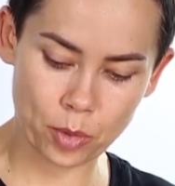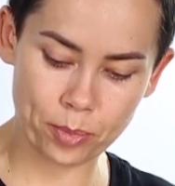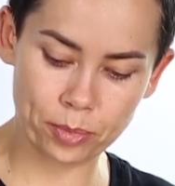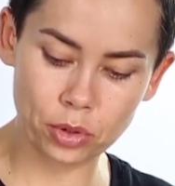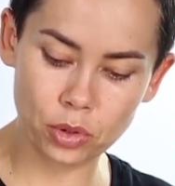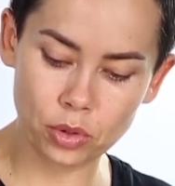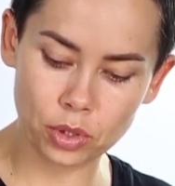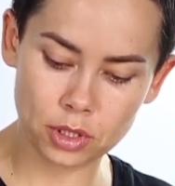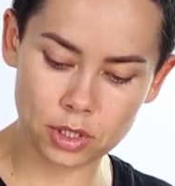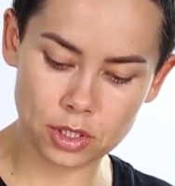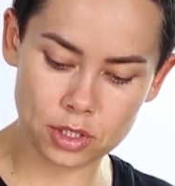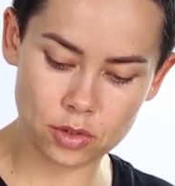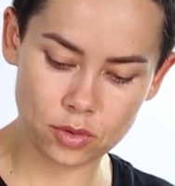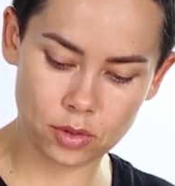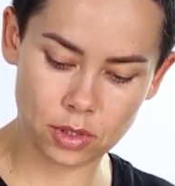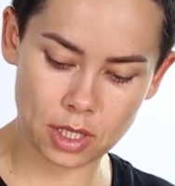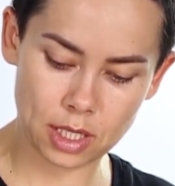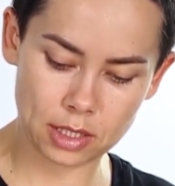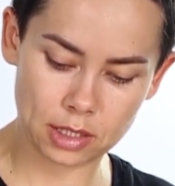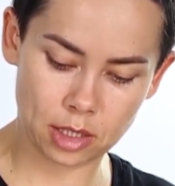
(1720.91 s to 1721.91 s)

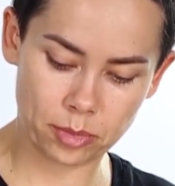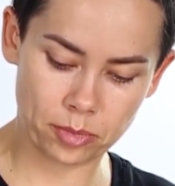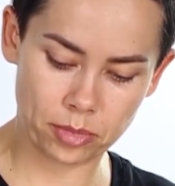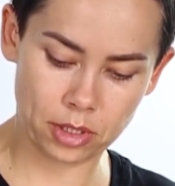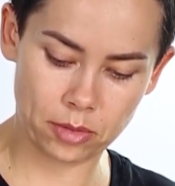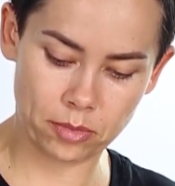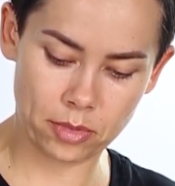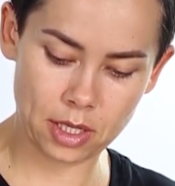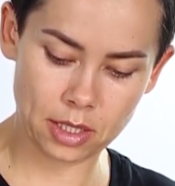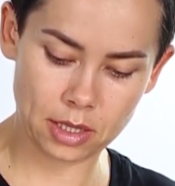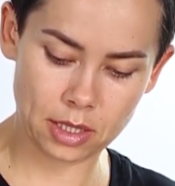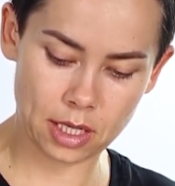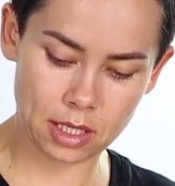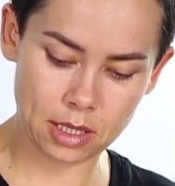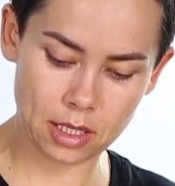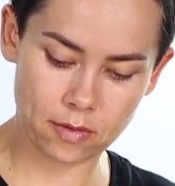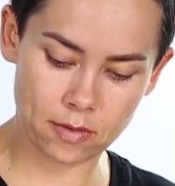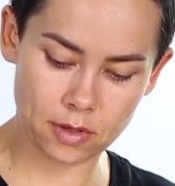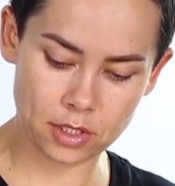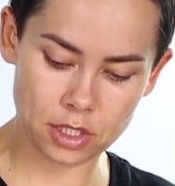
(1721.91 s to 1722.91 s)
packing density is